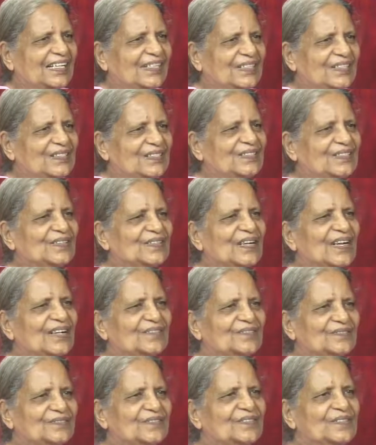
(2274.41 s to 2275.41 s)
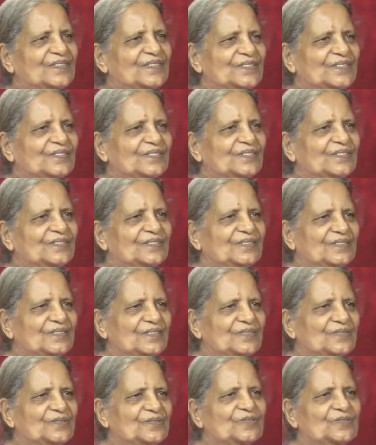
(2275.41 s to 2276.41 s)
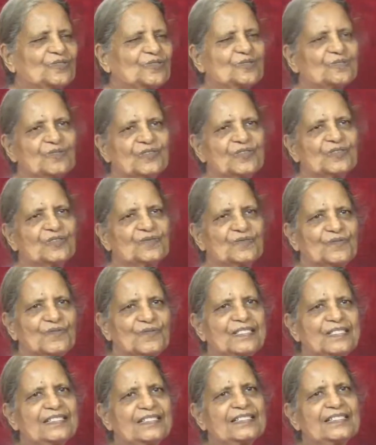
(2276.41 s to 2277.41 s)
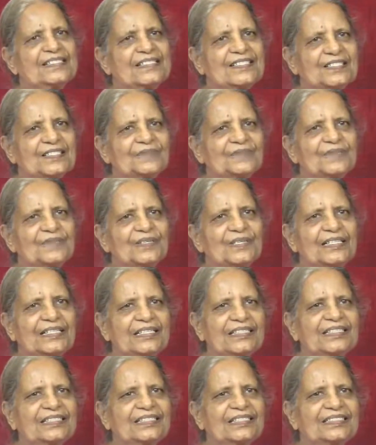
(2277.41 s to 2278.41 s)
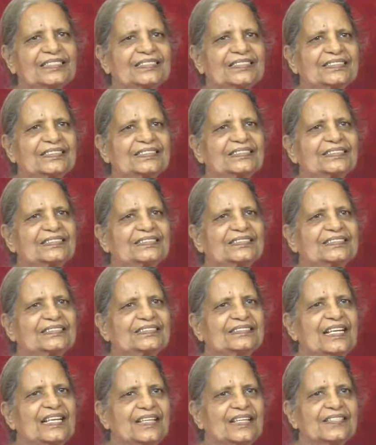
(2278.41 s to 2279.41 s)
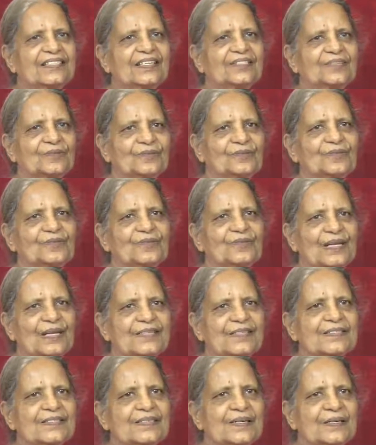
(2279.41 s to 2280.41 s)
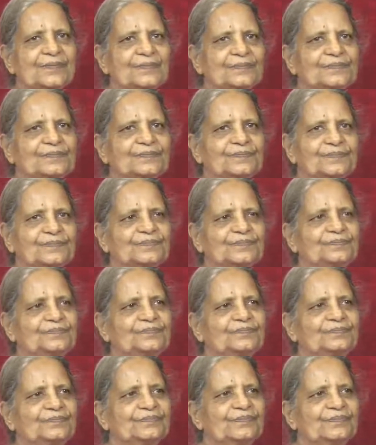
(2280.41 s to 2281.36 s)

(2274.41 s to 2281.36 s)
Although I have gone through so much of physical suffering, as I told you last time. Yes.